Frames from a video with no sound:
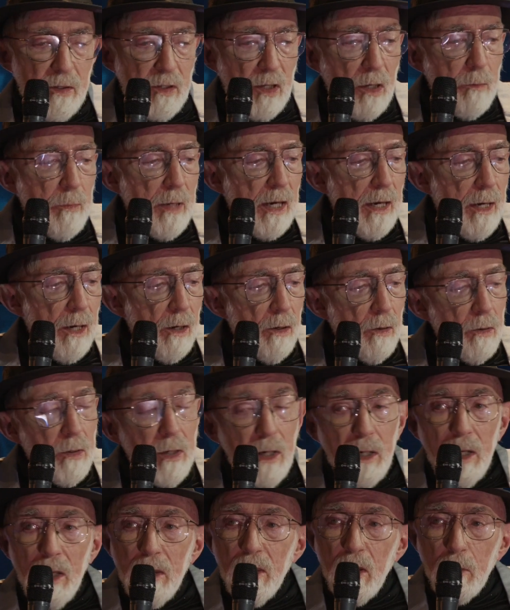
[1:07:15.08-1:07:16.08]
somehow
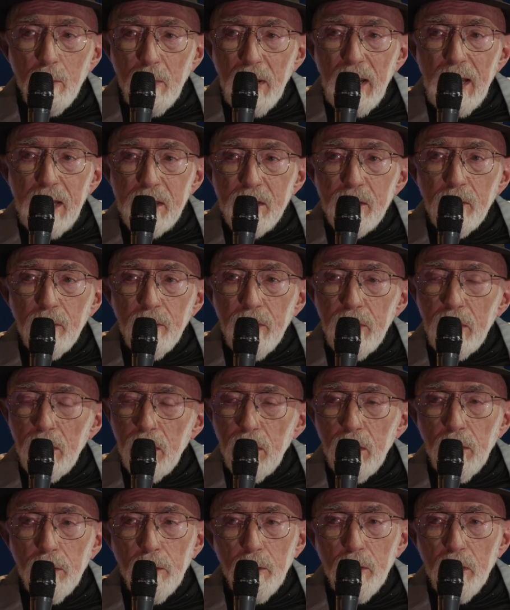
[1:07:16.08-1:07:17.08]
the mass of the
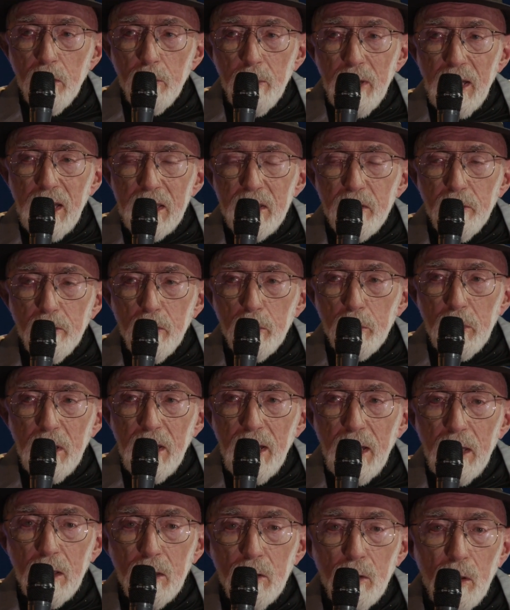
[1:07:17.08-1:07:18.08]
Earth or the mass of a
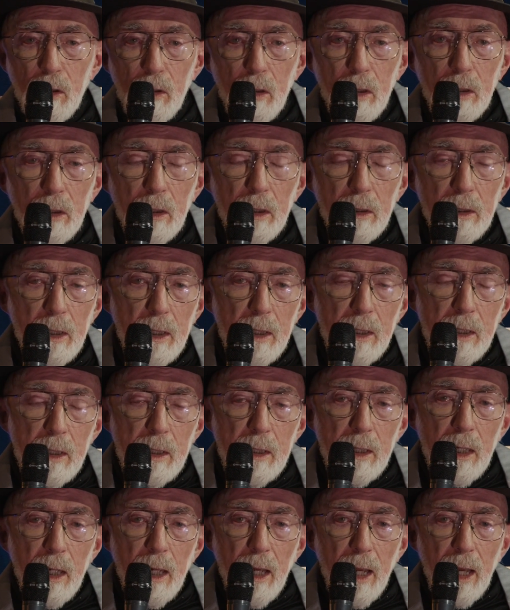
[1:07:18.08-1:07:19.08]
black hole
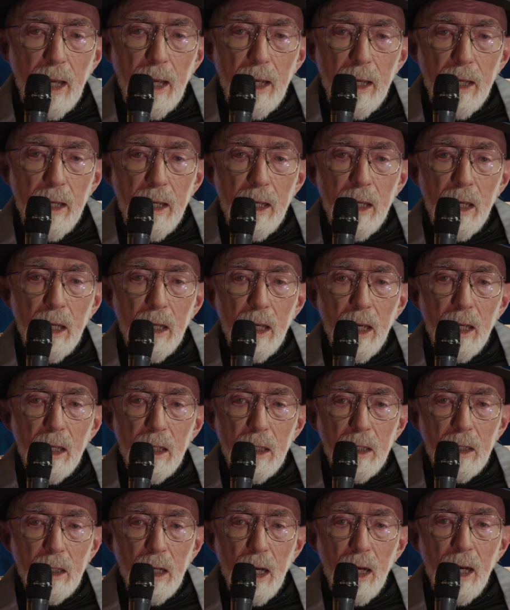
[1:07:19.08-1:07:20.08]

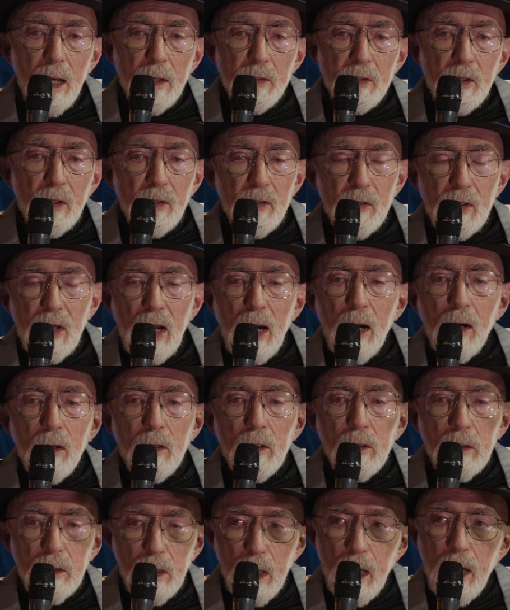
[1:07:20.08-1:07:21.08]
causes our
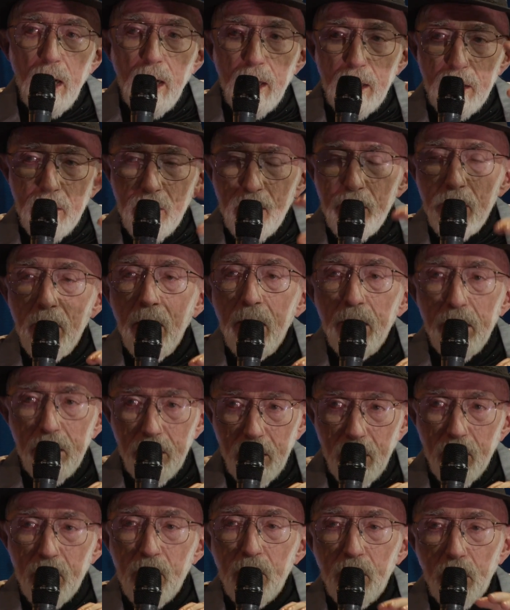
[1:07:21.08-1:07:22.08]
clocks
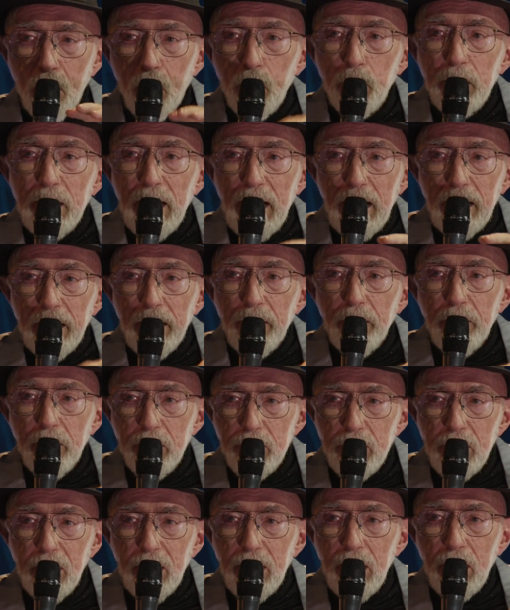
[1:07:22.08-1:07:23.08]
to slow down in their
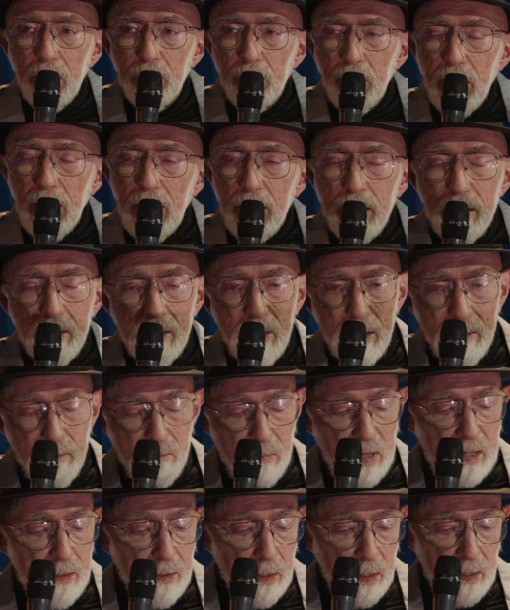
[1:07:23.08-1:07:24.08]
ticking rates. It
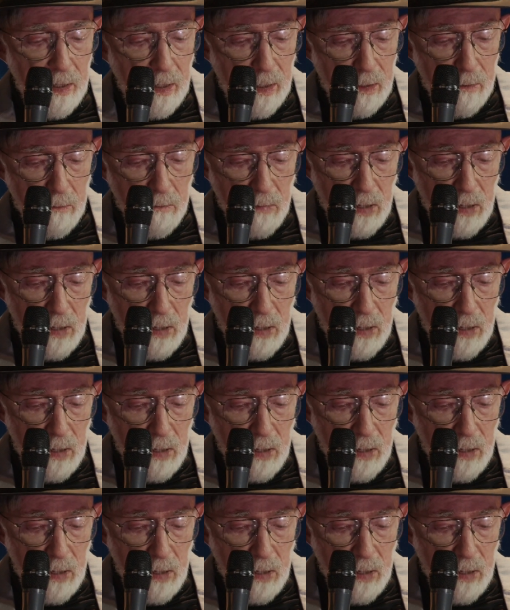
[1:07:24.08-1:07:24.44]
basically,